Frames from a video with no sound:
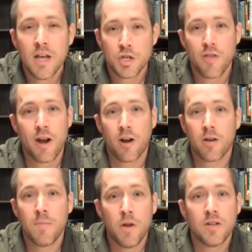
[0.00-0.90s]
so that our
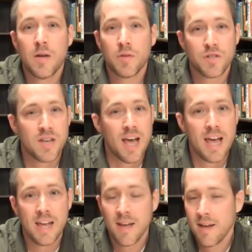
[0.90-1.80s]
community would say,